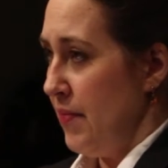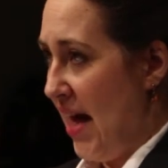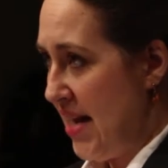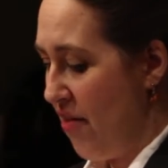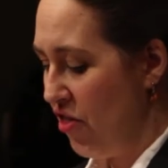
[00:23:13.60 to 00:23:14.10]

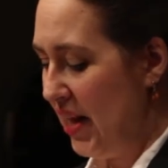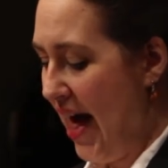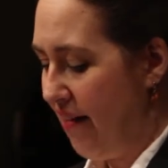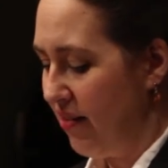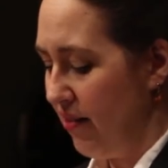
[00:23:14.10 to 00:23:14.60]
That
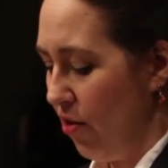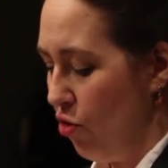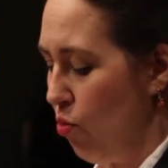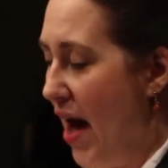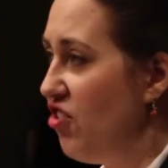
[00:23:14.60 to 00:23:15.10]
nevertheless,
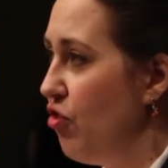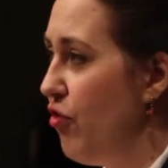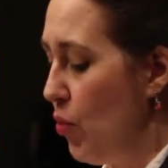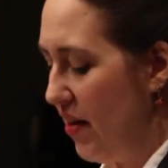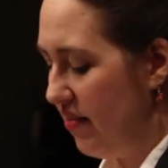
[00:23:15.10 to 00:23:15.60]
the right to
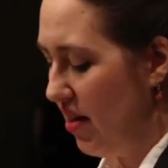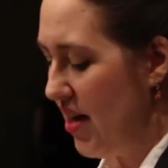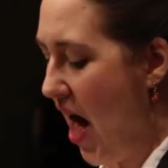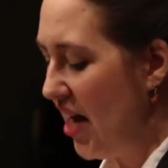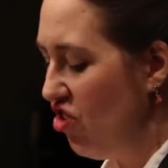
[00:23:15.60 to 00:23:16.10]
vote is
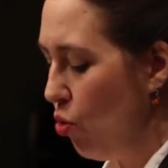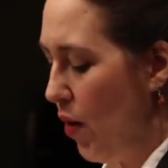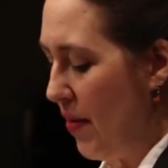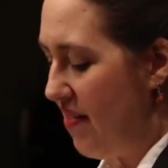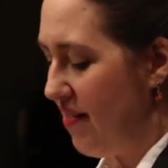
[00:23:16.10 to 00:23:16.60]
denied to
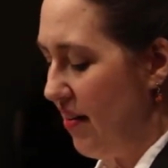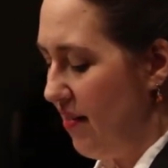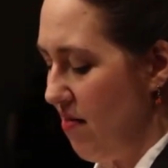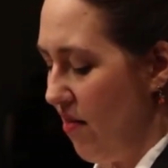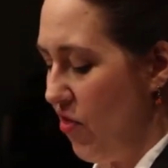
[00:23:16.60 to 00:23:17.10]
women
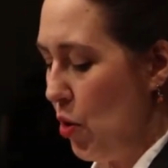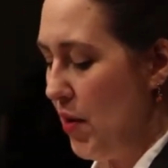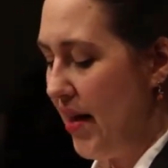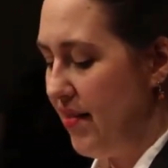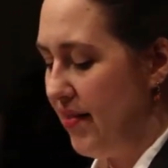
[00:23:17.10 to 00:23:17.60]
citizens of the
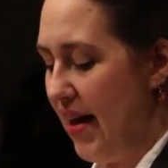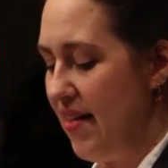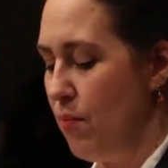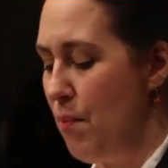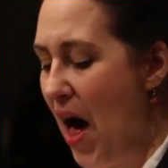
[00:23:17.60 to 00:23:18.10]
United
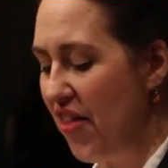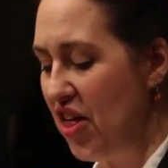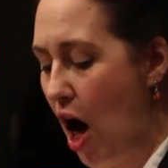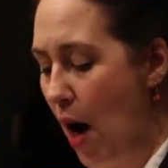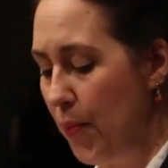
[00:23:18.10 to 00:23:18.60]
States by
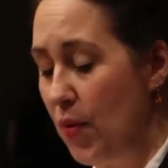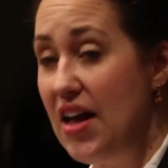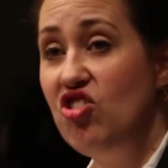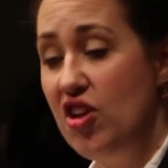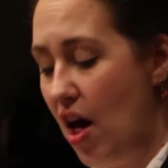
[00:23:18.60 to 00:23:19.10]
the
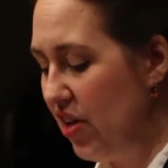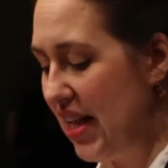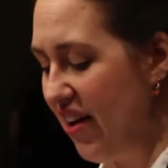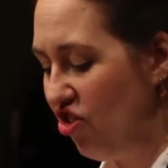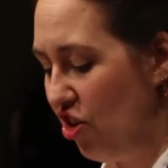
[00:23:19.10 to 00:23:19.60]
operation of
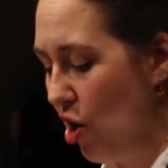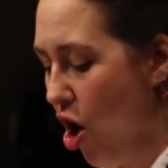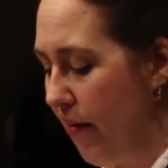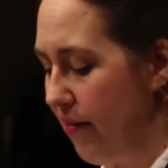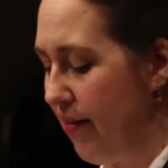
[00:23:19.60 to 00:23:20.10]
election
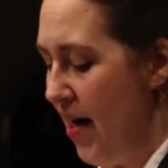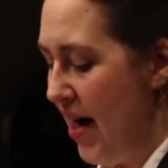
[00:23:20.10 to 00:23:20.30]
laws